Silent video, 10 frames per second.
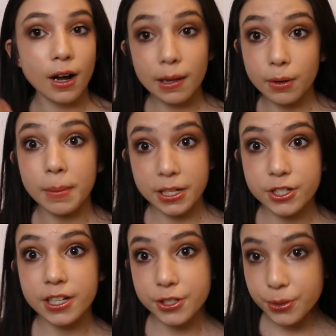I will
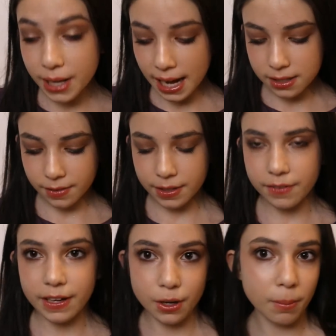mention it to you guys, even
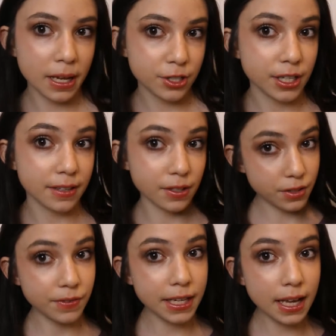if I don't mention it in this
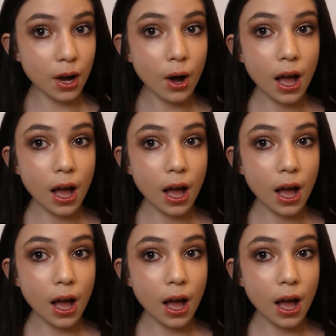video.